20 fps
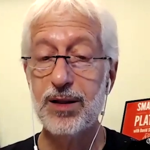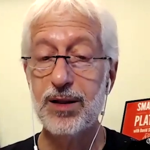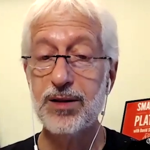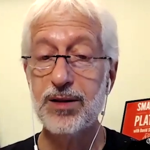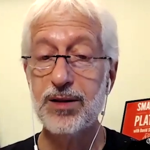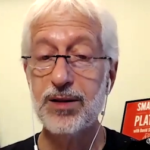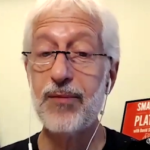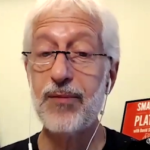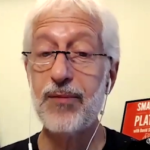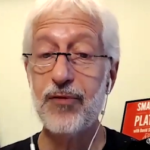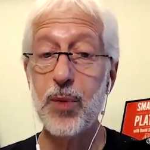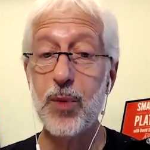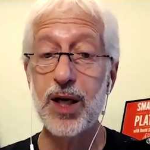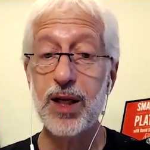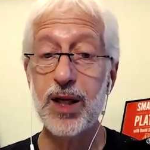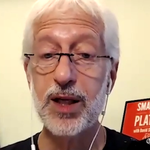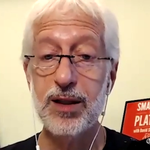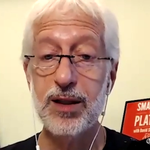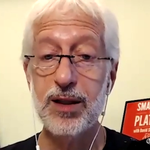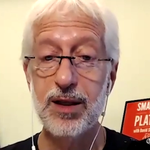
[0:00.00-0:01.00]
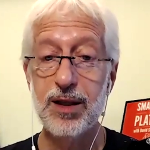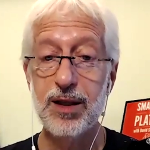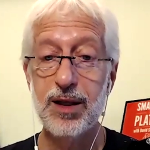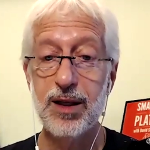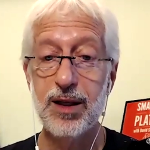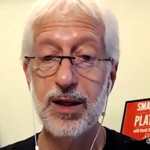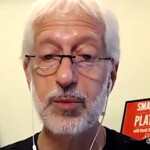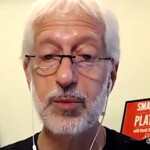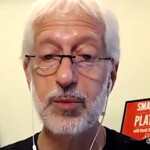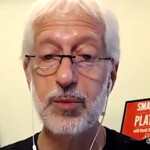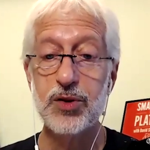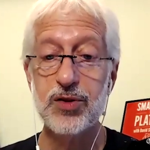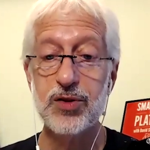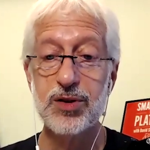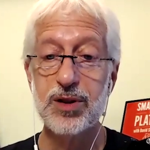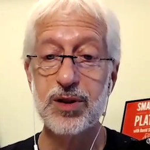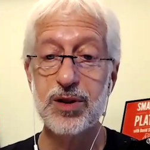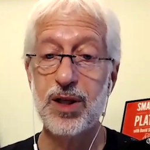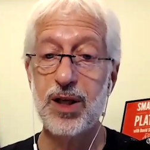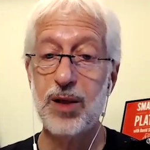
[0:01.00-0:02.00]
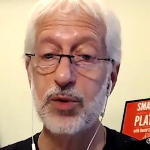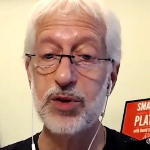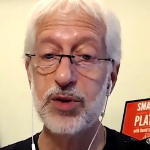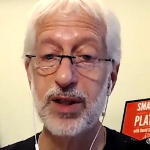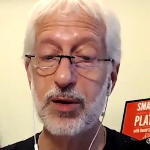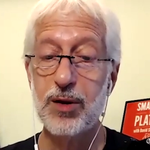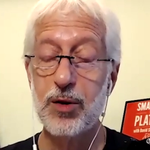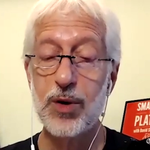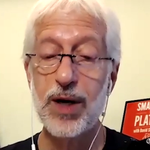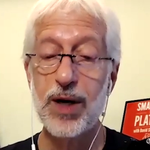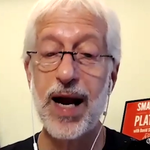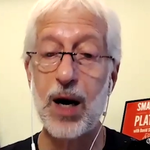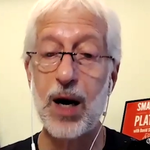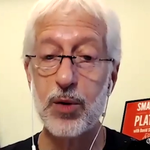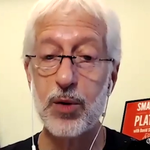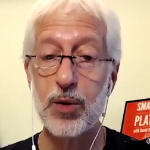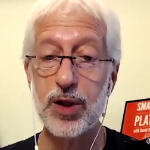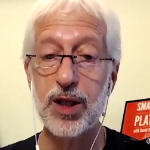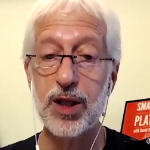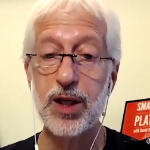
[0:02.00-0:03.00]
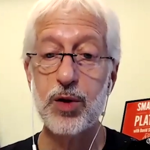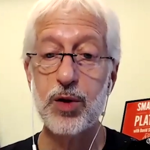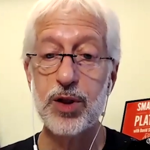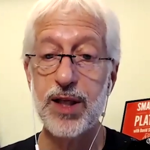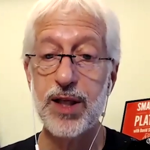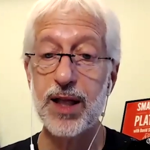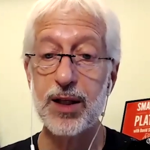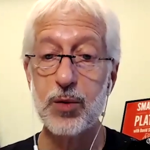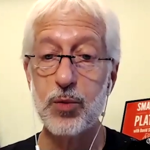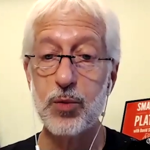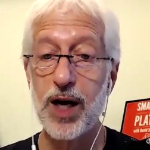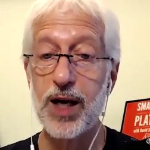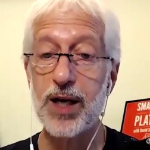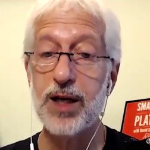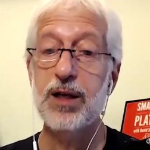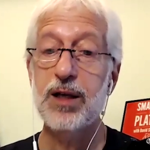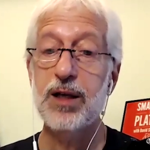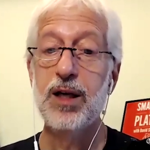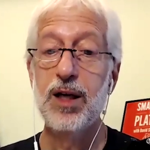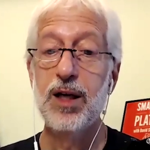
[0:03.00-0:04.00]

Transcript: time for money. It was it was mm-hmm. either an hourly or a daily rate,